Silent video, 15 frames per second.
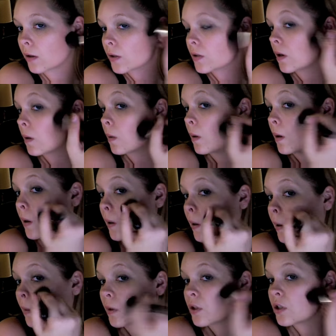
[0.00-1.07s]
So
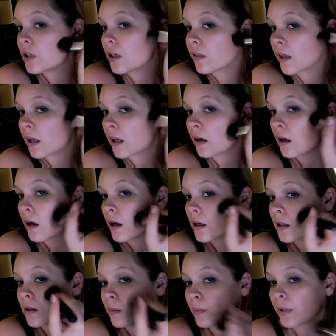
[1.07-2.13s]
once you get that
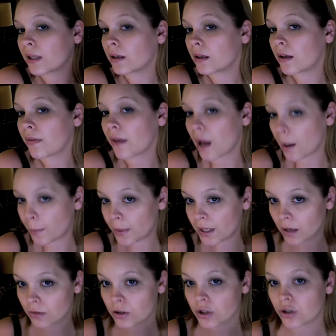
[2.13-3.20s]
nice and blended, and the up and
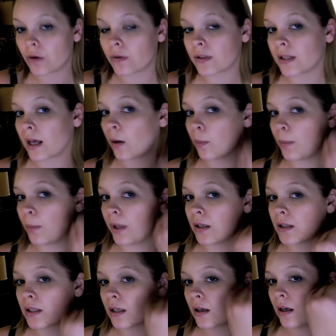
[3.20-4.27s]
down strokes help
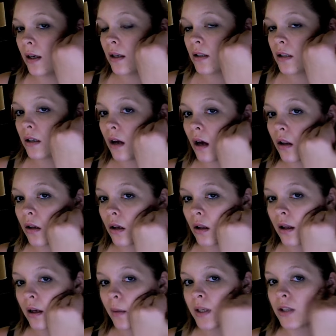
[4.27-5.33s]
it to not look
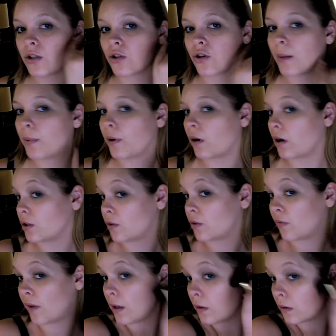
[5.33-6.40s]
like a big stripe across your
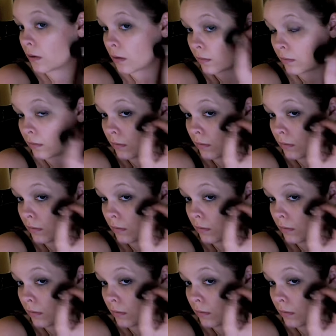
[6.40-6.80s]
face.